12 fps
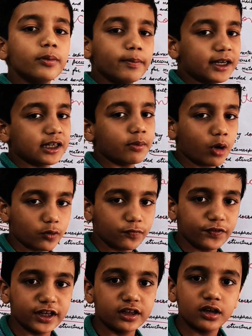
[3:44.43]

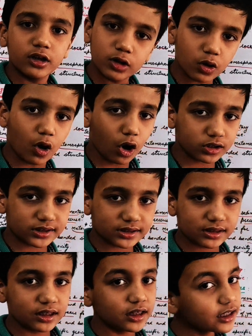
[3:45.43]
metamorphic
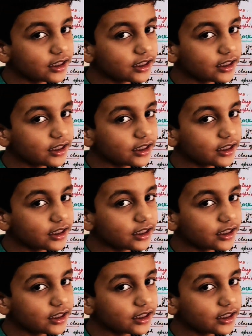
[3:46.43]
rocks.